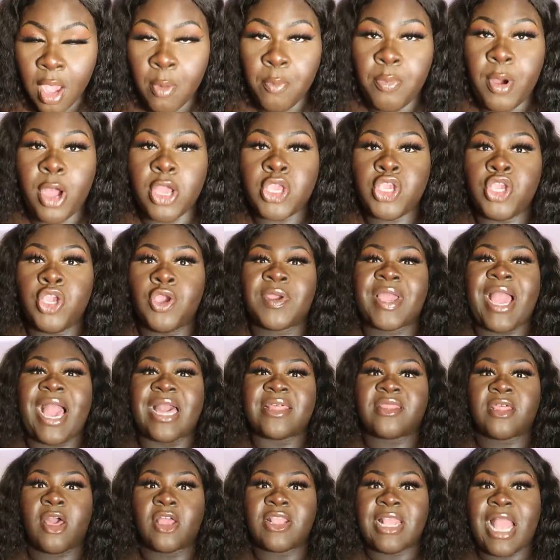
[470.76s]
But you
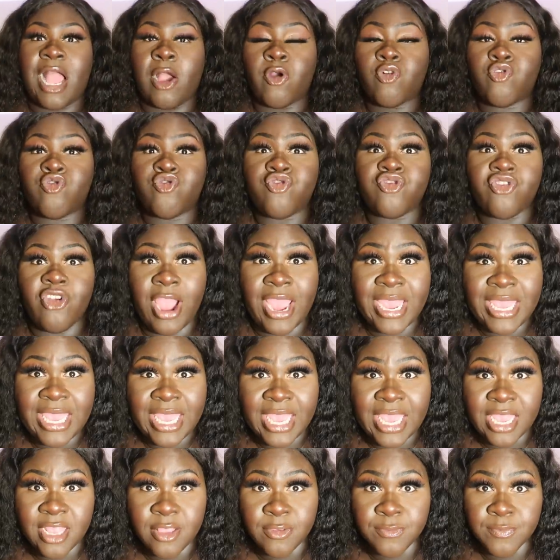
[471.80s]
guys are now
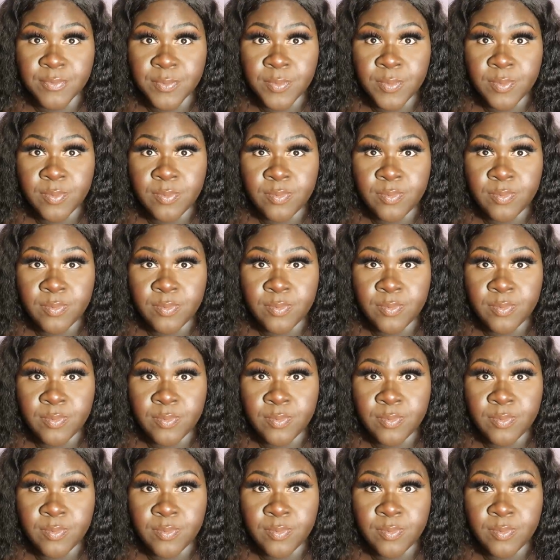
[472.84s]
crying